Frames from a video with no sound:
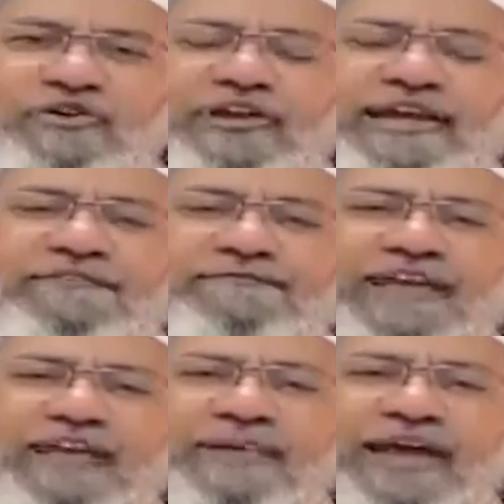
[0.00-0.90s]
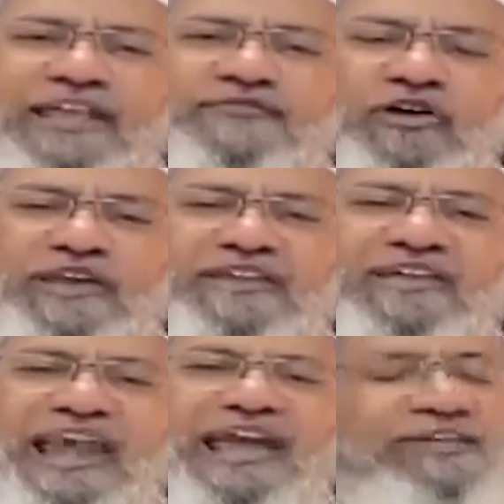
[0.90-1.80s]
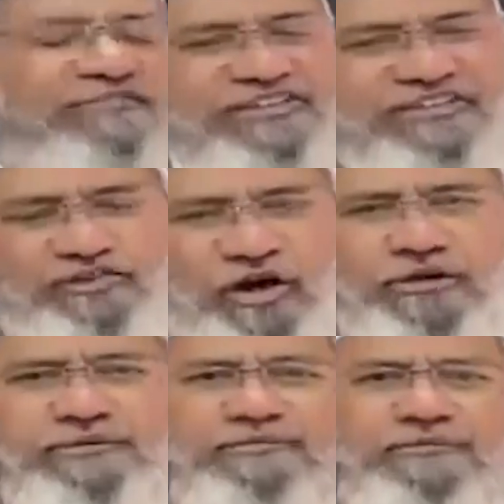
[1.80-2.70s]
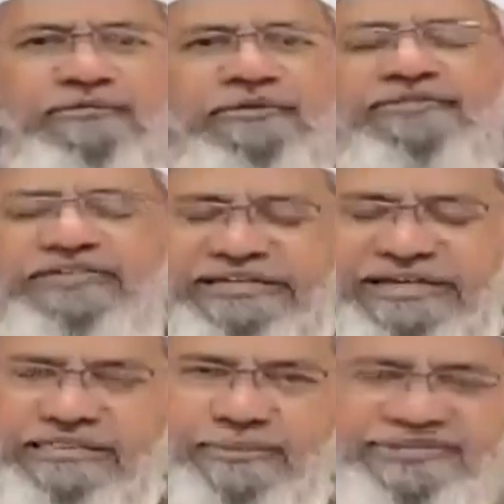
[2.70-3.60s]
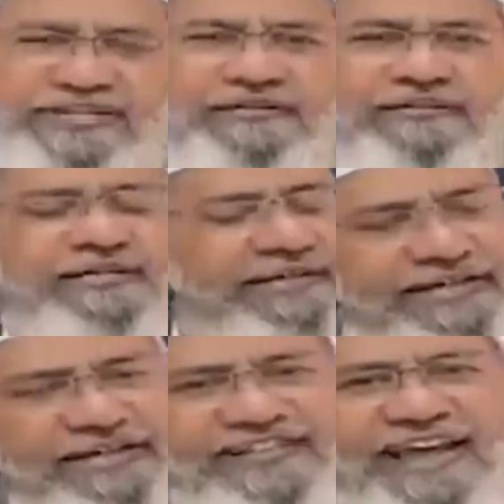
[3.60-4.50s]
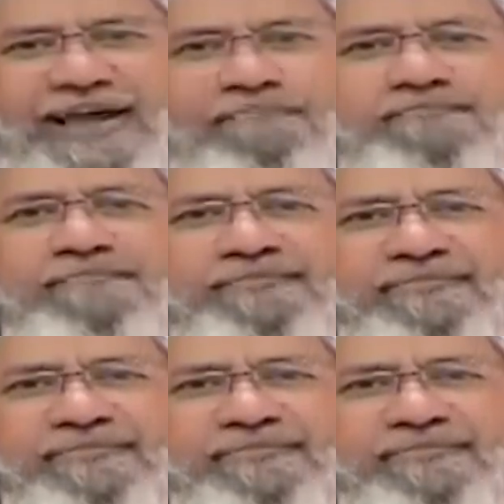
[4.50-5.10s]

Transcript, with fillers: you did a fake marriage for legality, which is wrong, which is deception, it is haram.